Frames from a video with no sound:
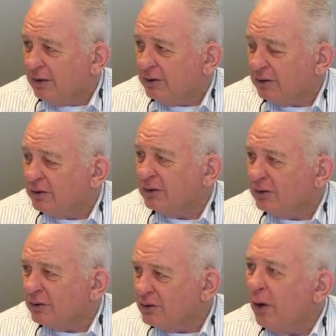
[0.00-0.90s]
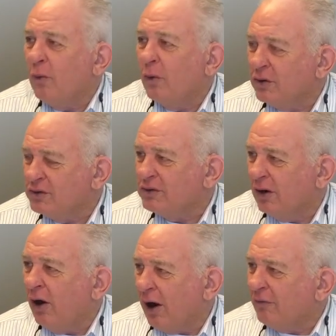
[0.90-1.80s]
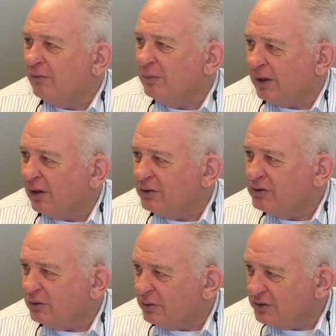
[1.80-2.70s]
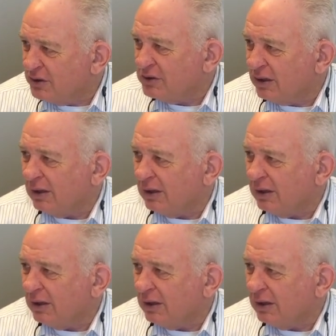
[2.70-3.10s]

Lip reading: You're no worse off because you're resisting.